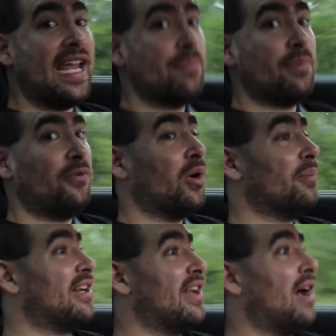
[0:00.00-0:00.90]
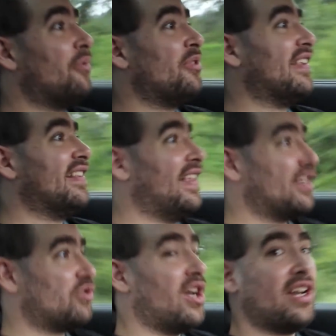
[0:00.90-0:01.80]
to eight before, but not with this
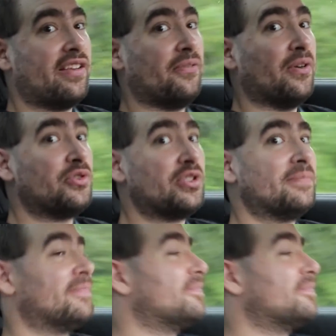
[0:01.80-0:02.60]
electronics version.